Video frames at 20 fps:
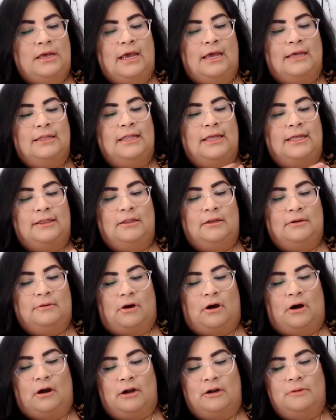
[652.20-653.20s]
And then the
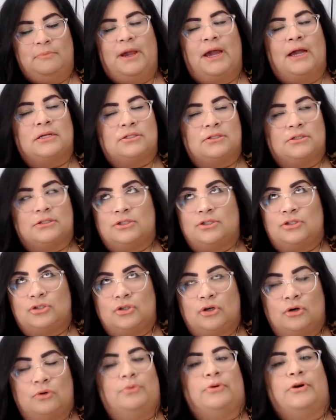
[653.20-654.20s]
card backs are
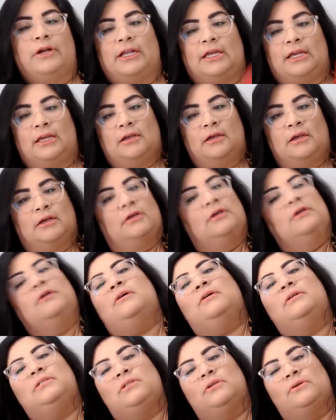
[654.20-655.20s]
so pretty.
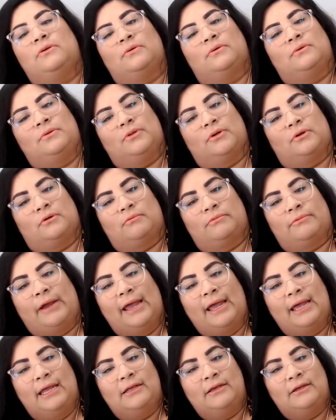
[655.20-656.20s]
So they're
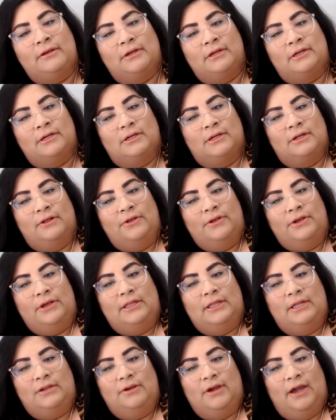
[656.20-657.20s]
red.
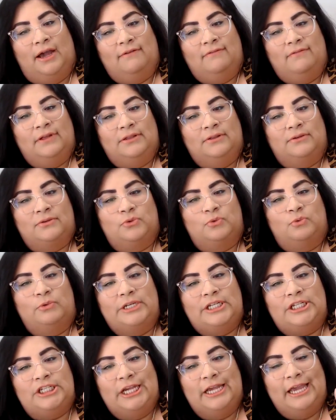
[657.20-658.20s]
And then you have like those
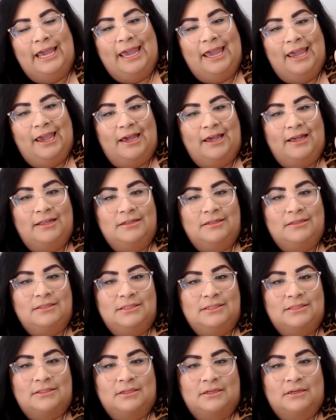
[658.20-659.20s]
witchy
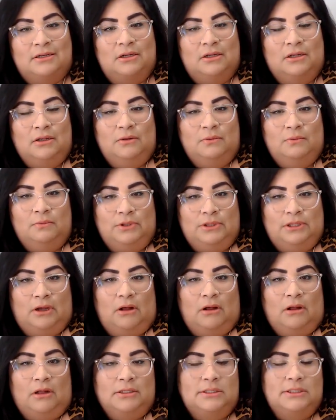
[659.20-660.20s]
hands with the
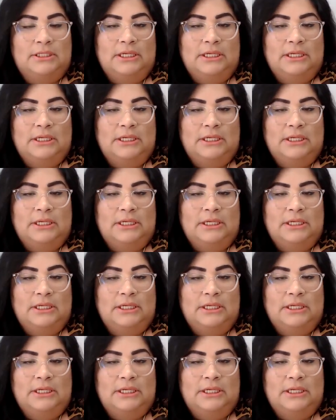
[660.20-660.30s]
all